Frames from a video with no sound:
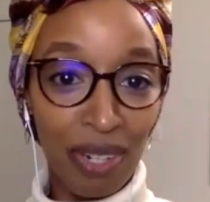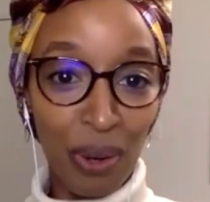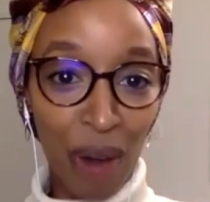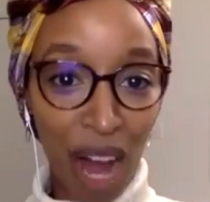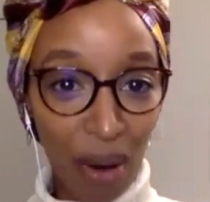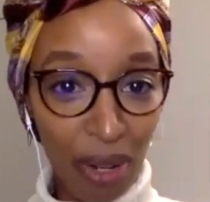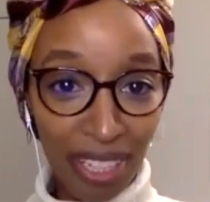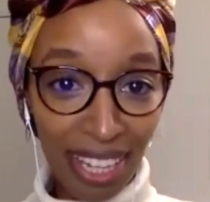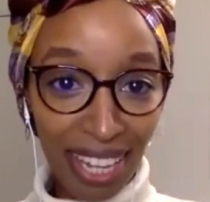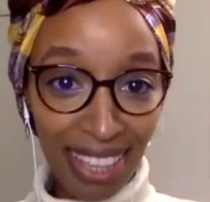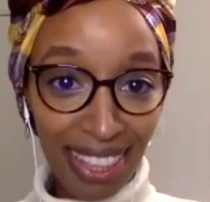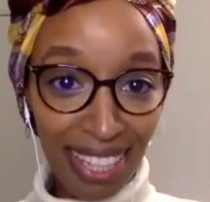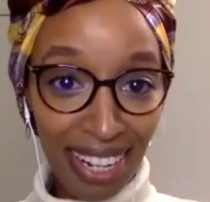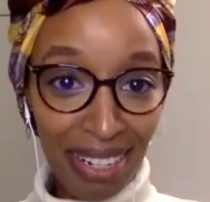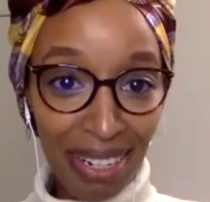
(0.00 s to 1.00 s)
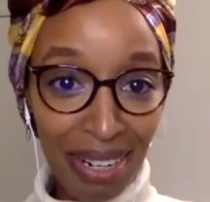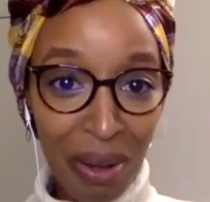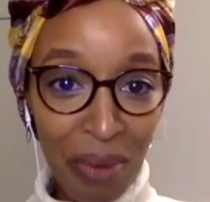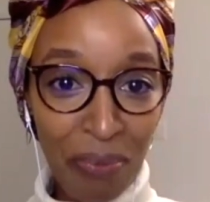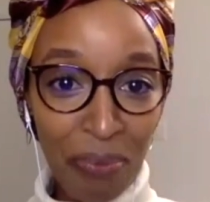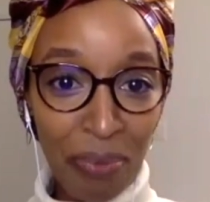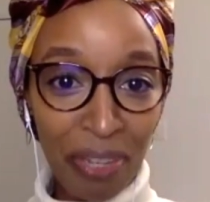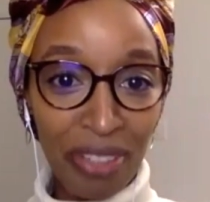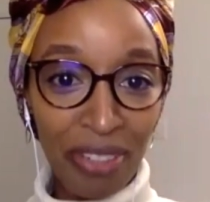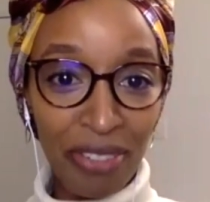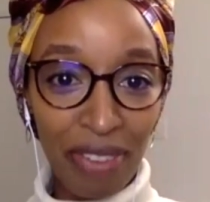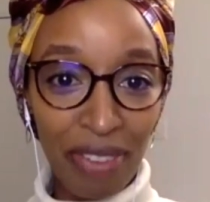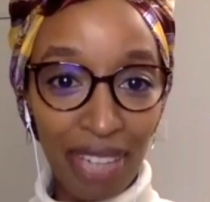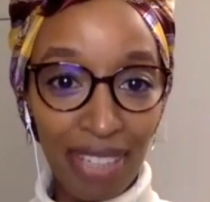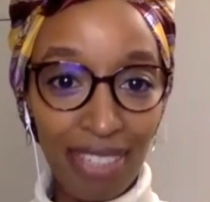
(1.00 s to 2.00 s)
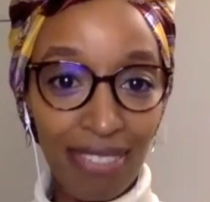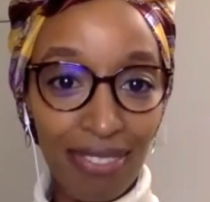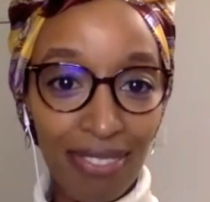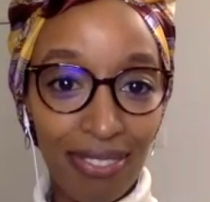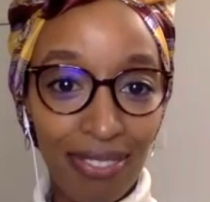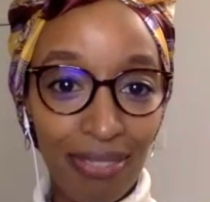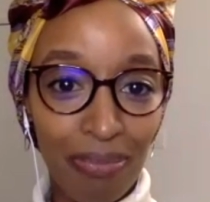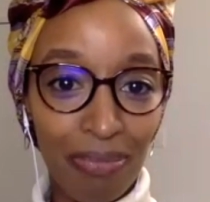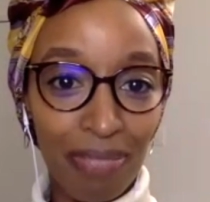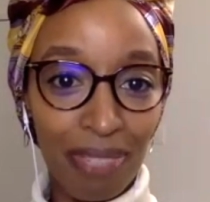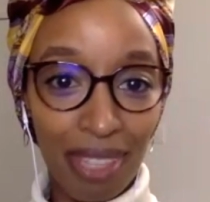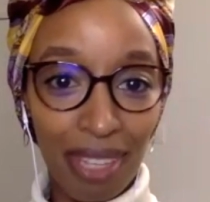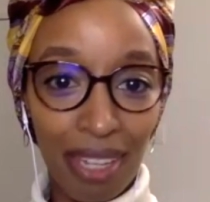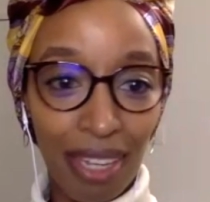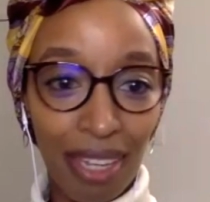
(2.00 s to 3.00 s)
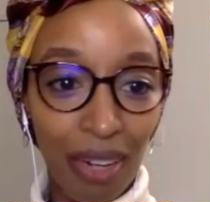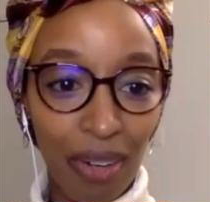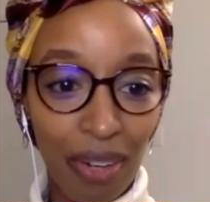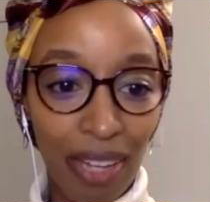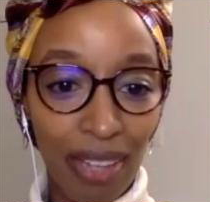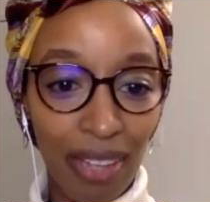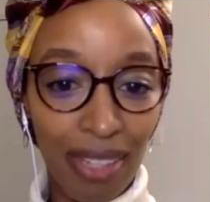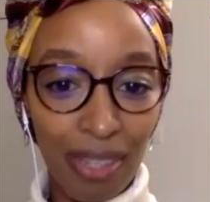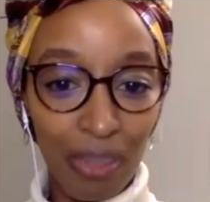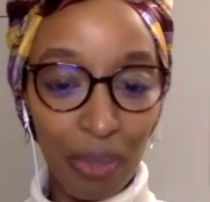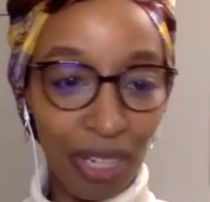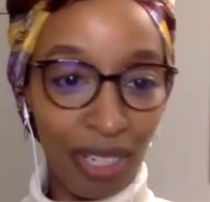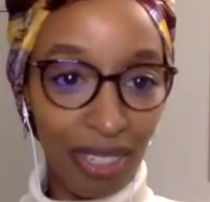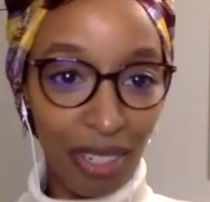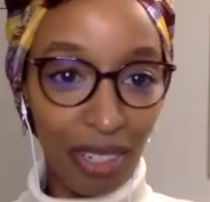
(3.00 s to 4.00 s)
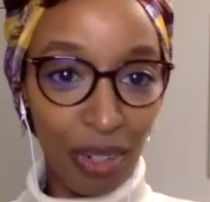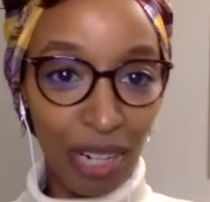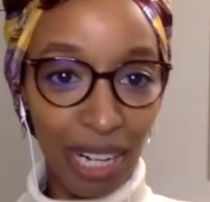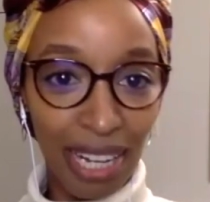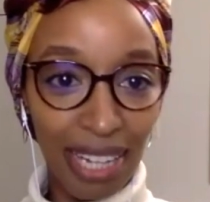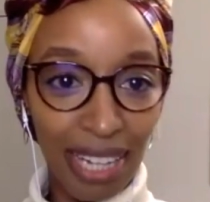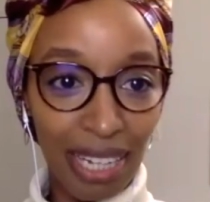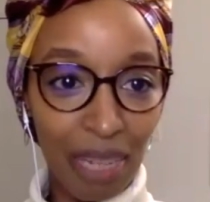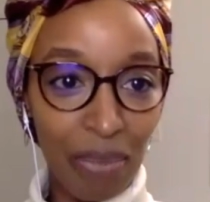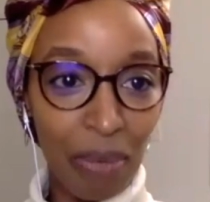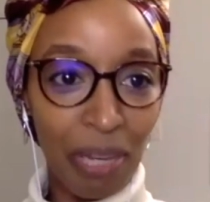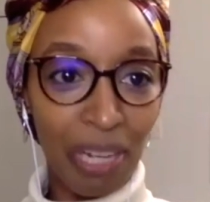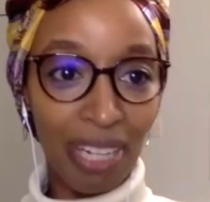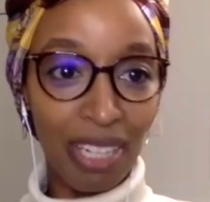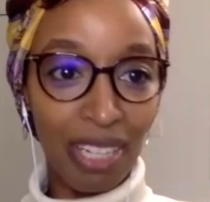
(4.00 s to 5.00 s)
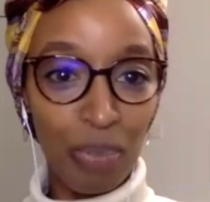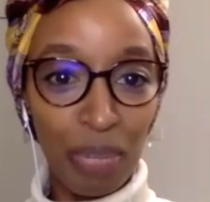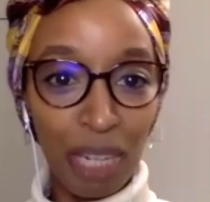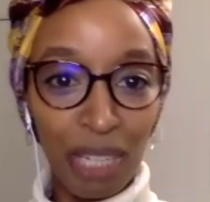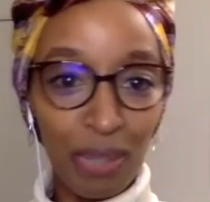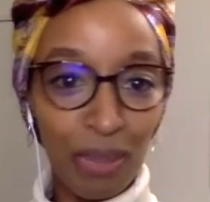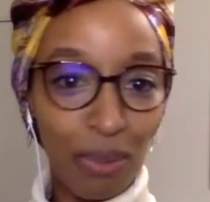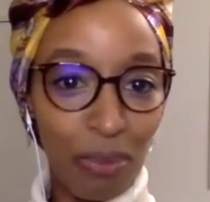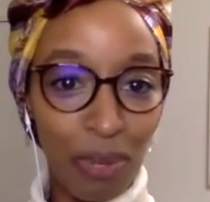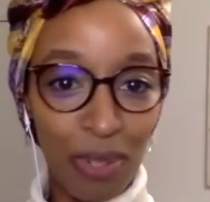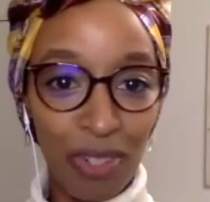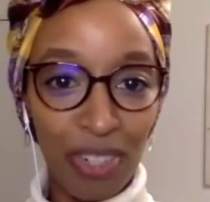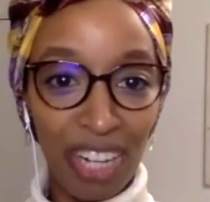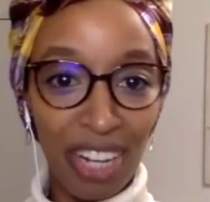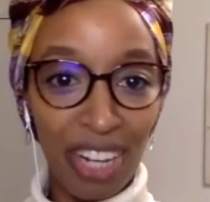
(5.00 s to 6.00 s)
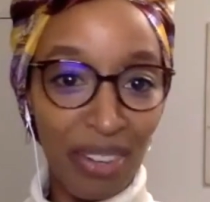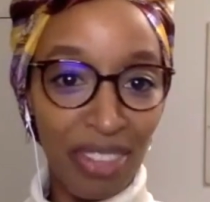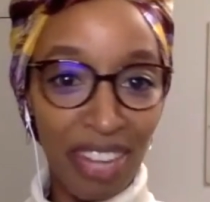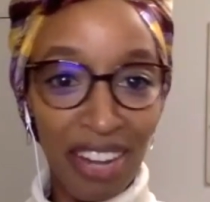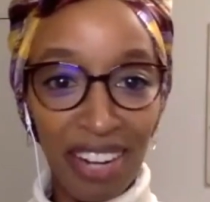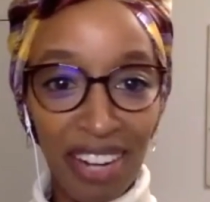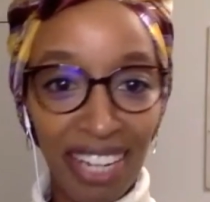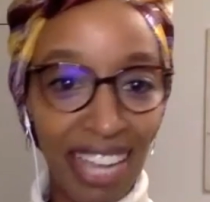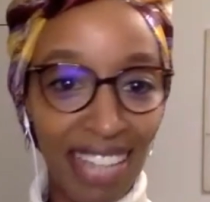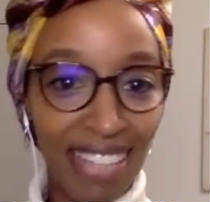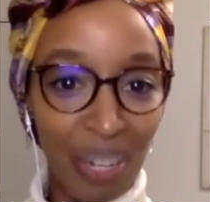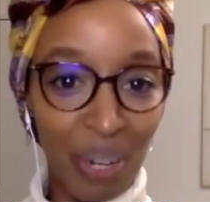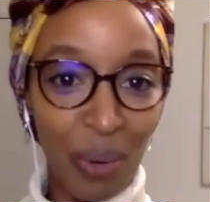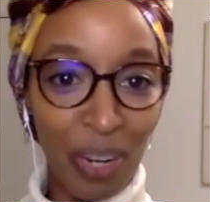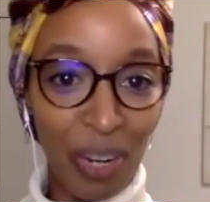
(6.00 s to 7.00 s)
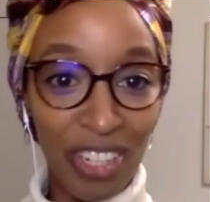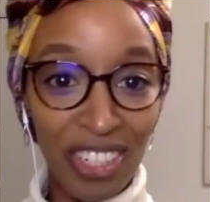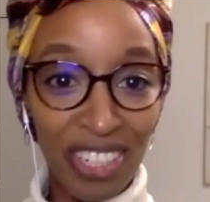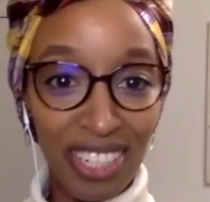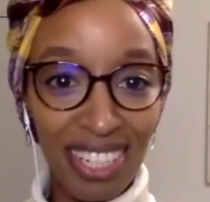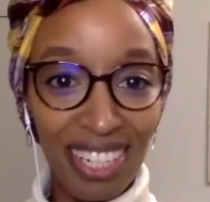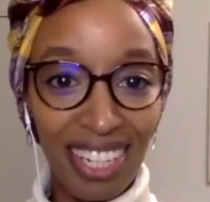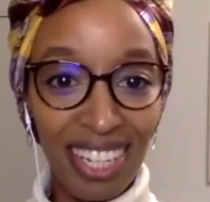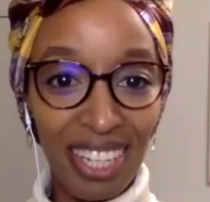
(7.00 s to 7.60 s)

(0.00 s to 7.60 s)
Sometimes I don't even know how I'll get there, but the fact of thinking, okay, this is what it's going to look like. Maybe I can speak to a person here and there. I can ask a question.